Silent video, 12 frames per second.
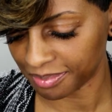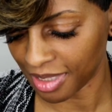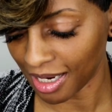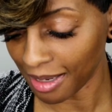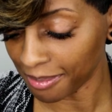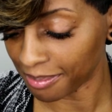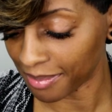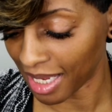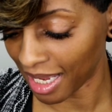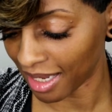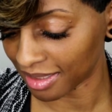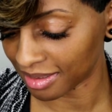
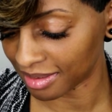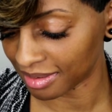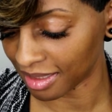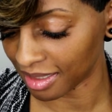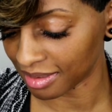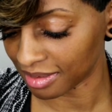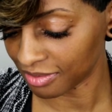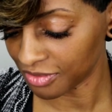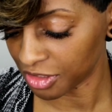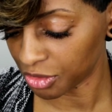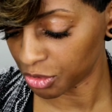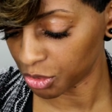Popmasks sets of
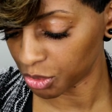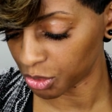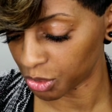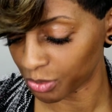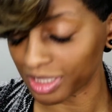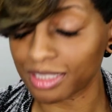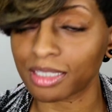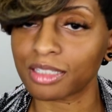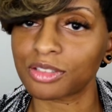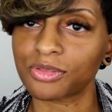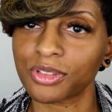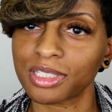2
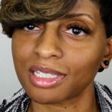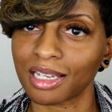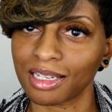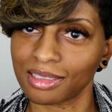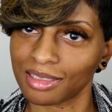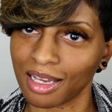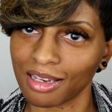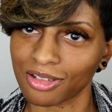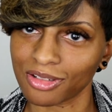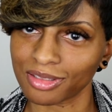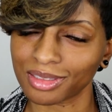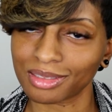retails for
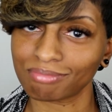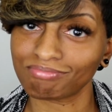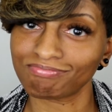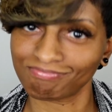$10.